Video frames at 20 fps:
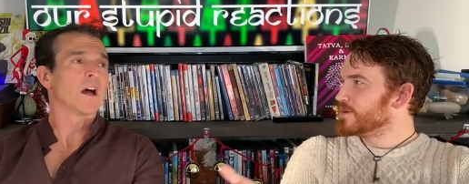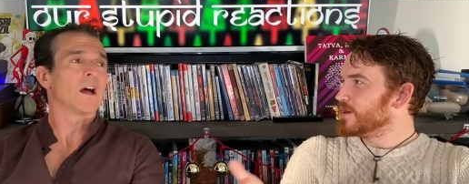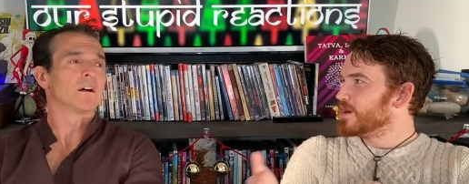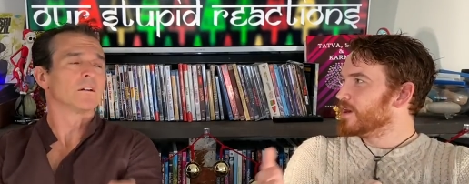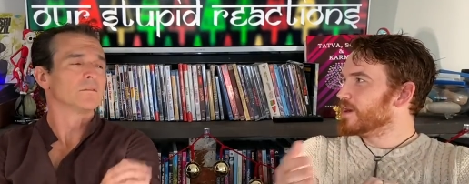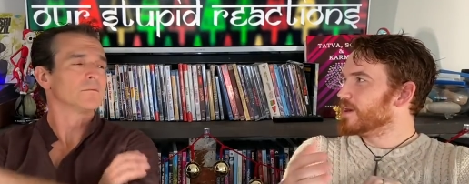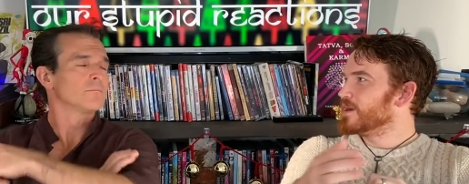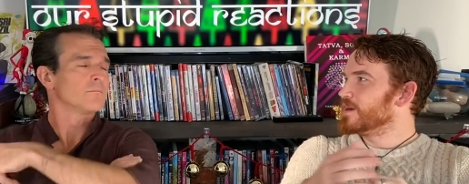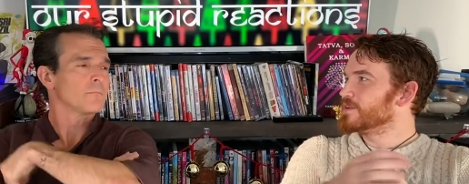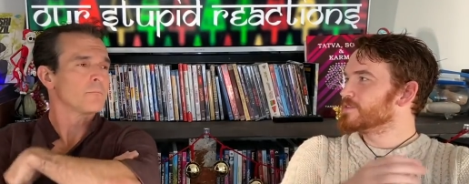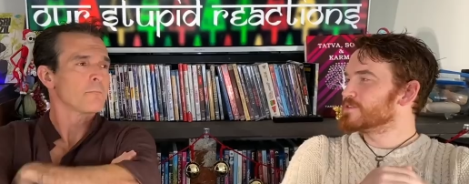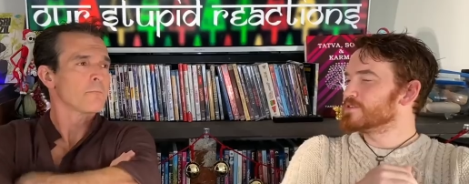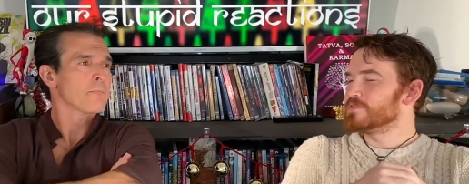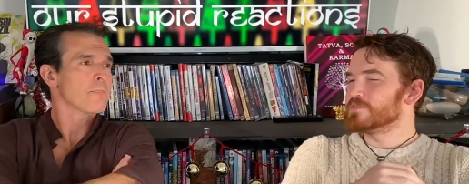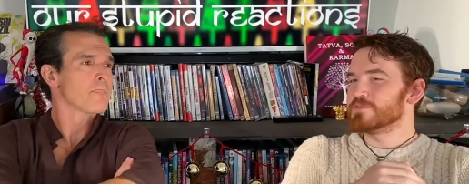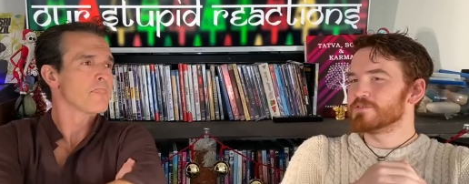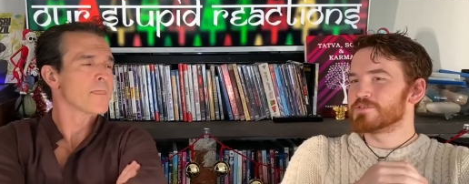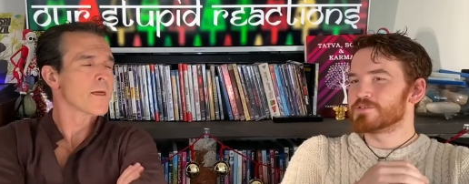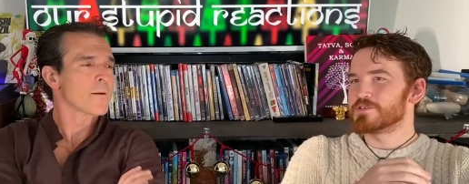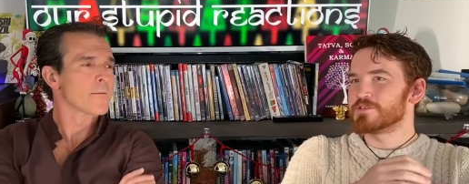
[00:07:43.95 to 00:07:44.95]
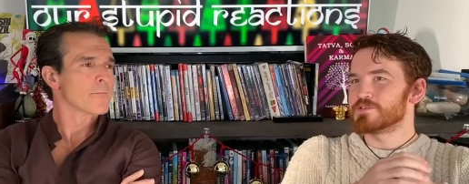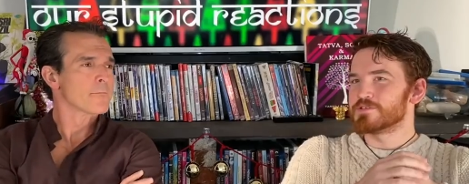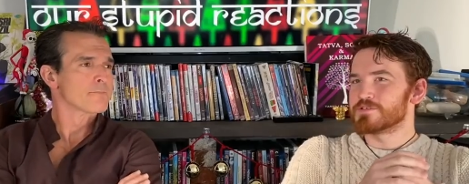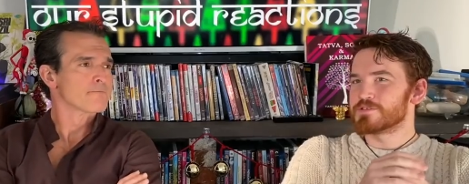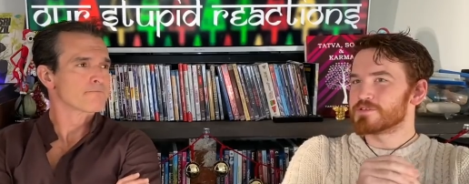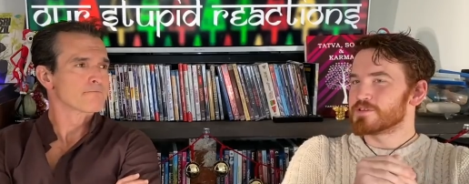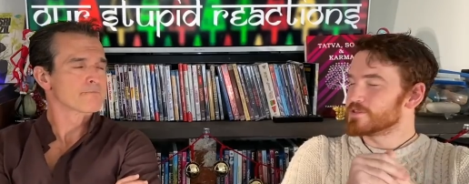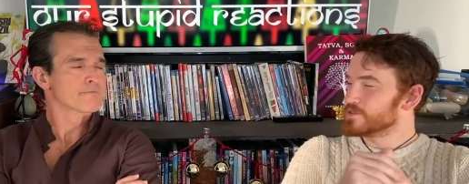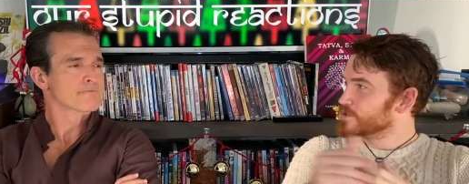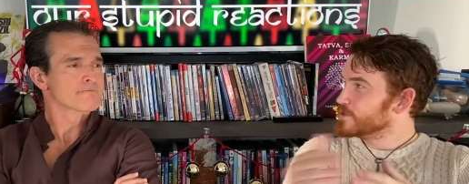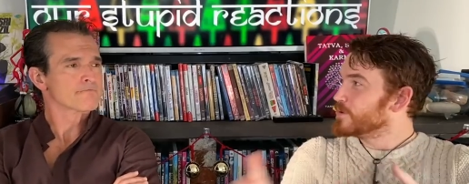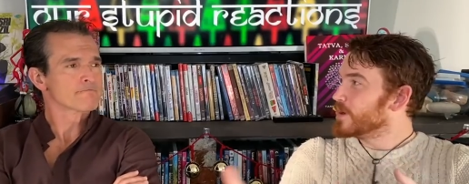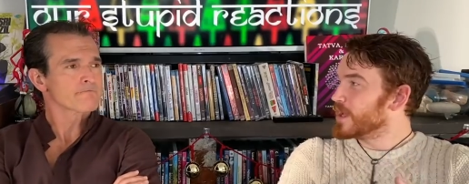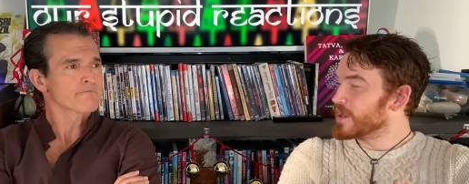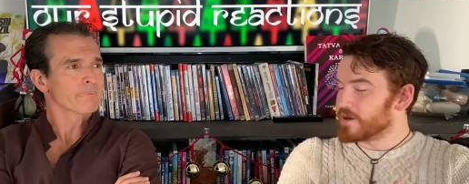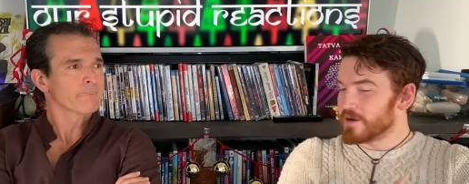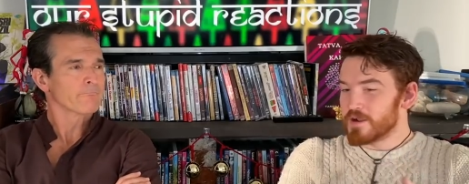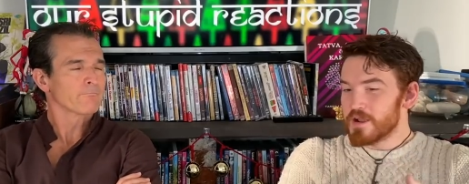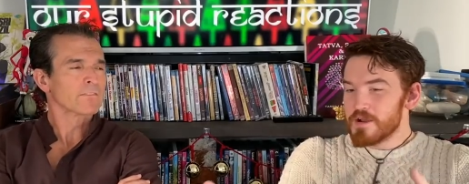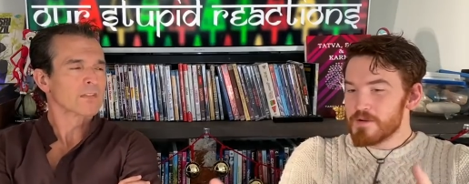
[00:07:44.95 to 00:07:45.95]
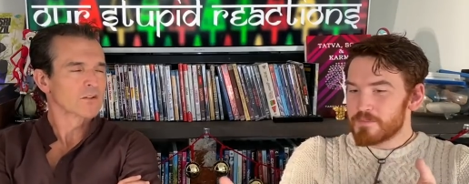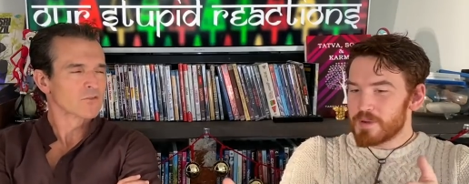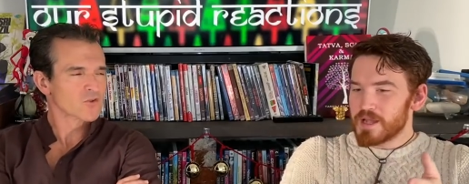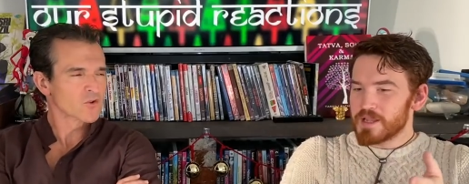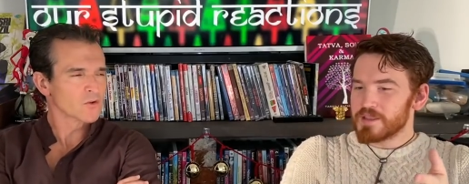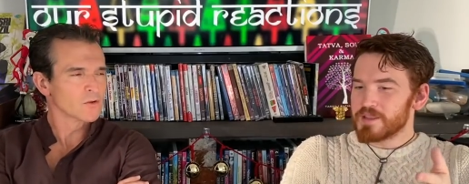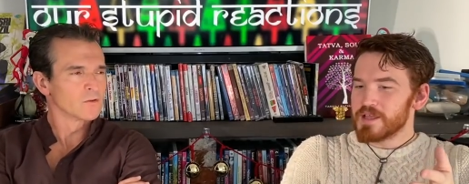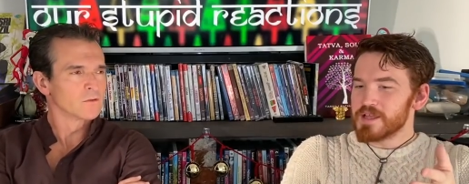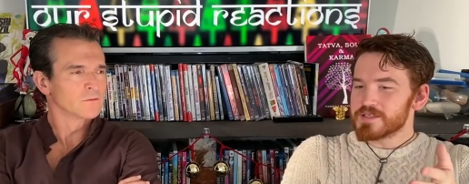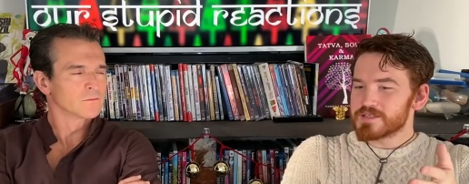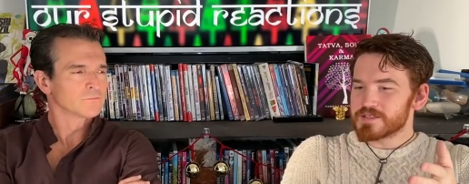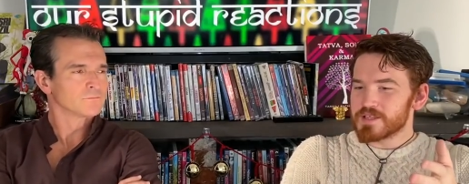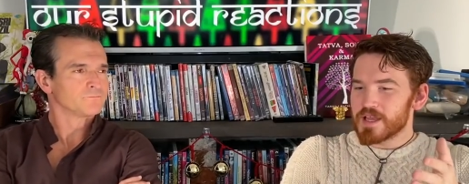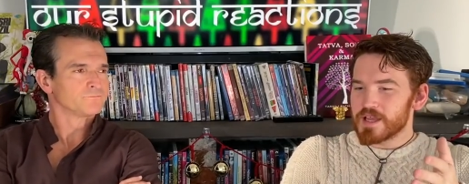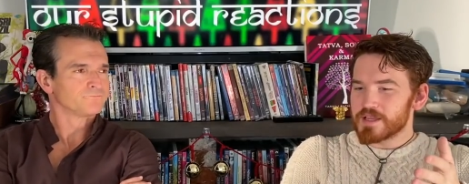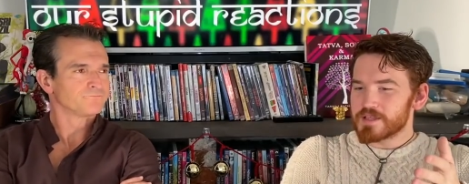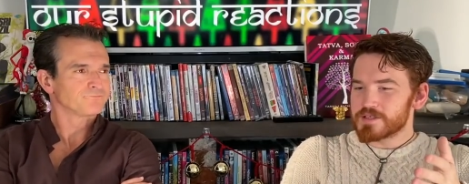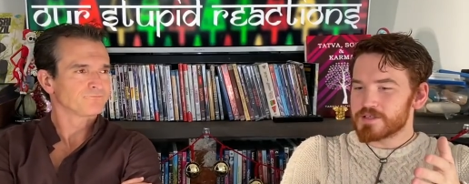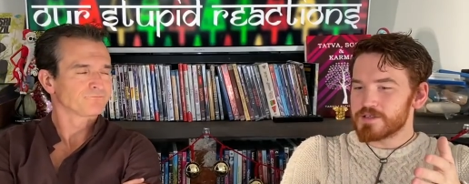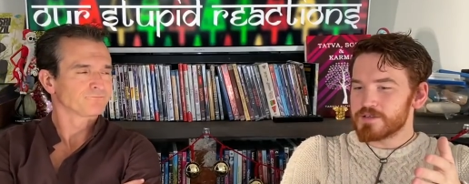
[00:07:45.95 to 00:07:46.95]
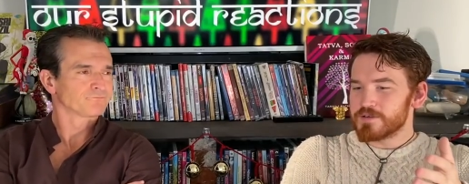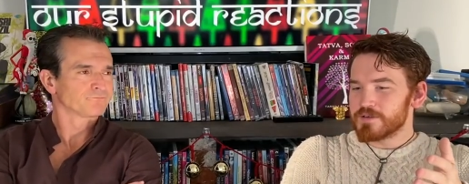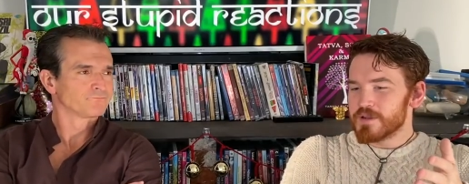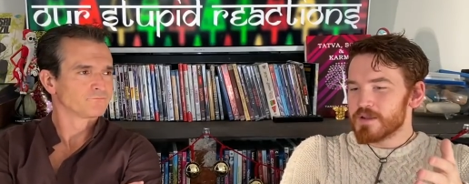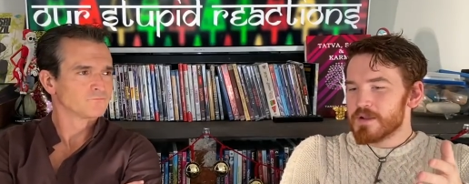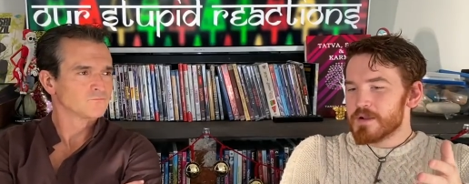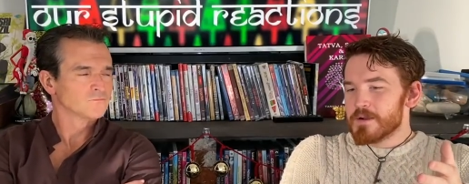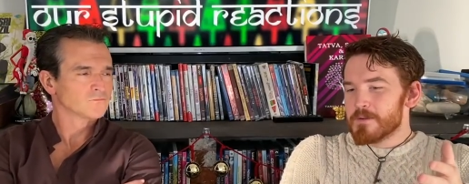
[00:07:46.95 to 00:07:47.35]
Speaker 1: uh, to to to do Header. But True. It's like to.